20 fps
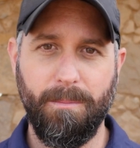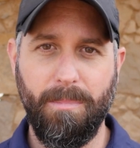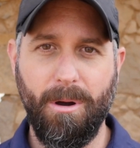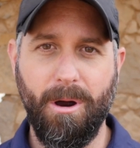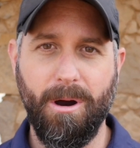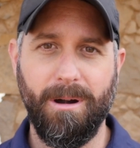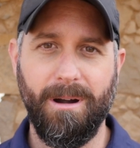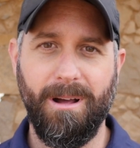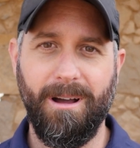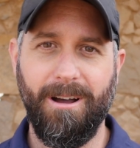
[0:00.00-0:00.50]

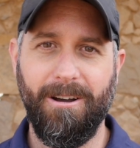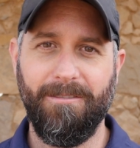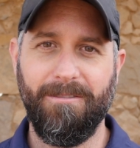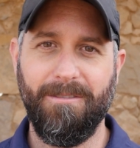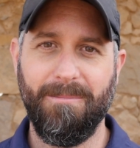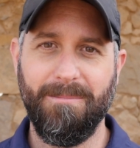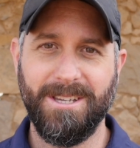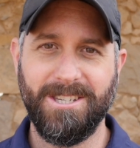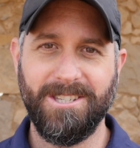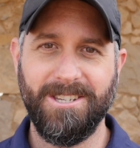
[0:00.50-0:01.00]
part
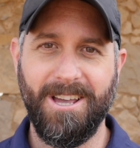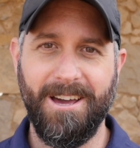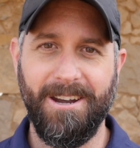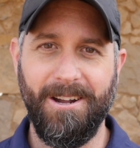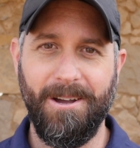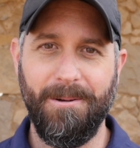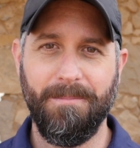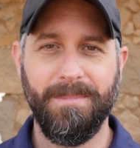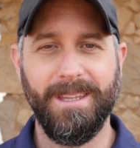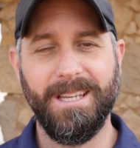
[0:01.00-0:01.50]
of
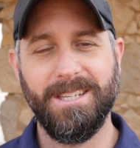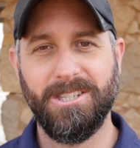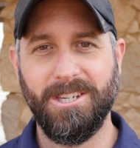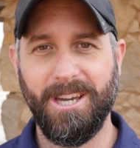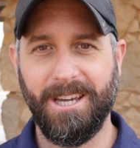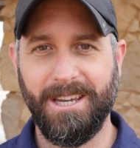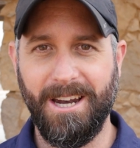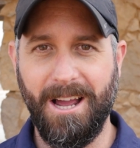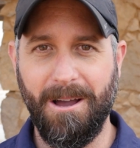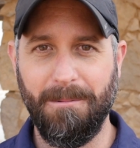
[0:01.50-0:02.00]
Masada. Let's
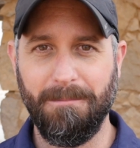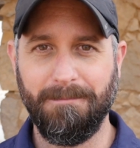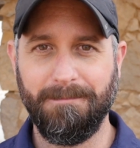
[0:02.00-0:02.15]
check it out.